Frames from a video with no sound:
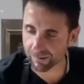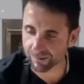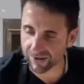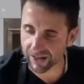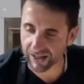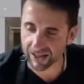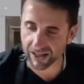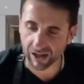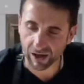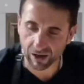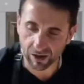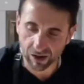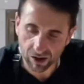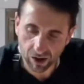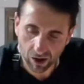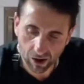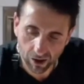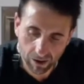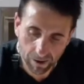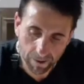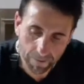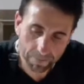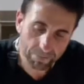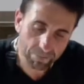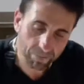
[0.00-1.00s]
they get
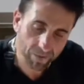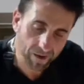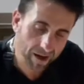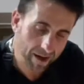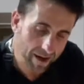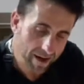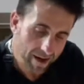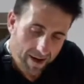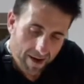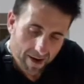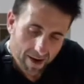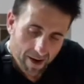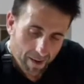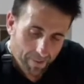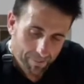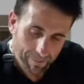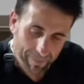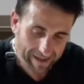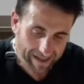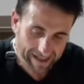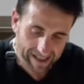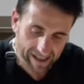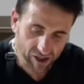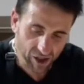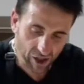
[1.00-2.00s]
long, but
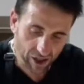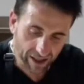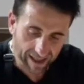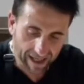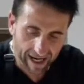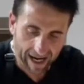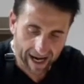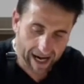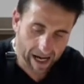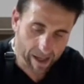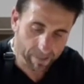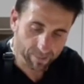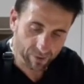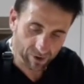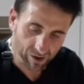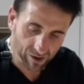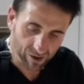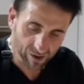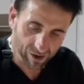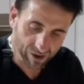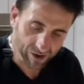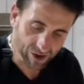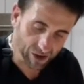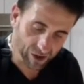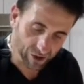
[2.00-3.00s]
it's okay
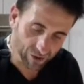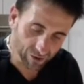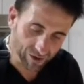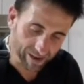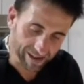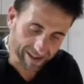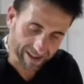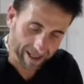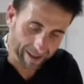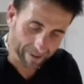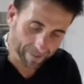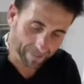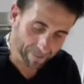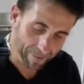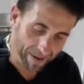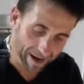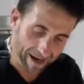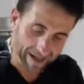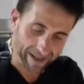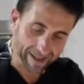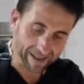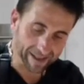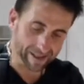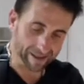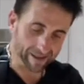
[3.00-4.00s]
because you can always come
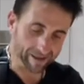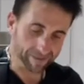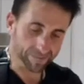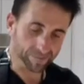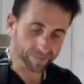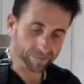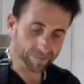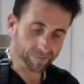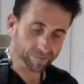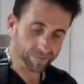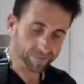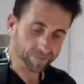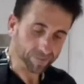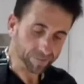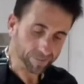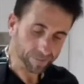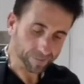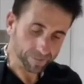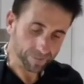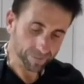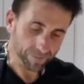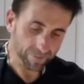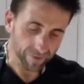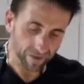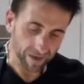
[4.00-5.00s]
back
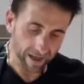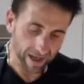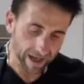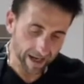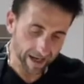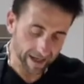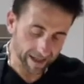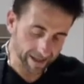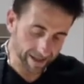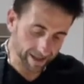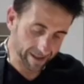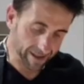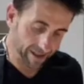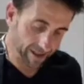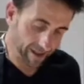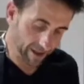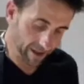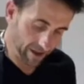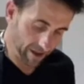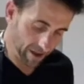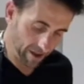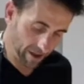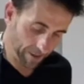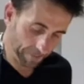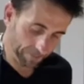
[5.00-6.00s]
and
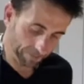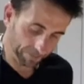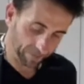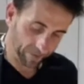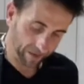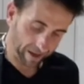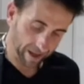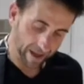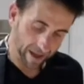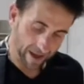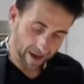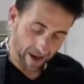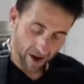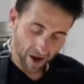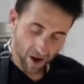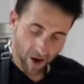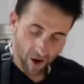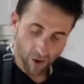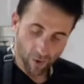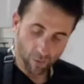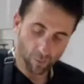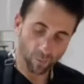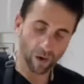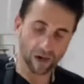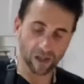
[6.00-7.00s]

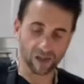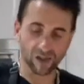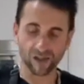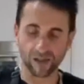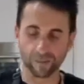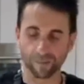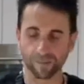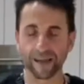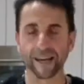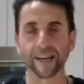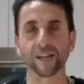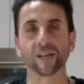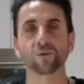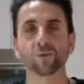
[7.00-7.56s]
watch them later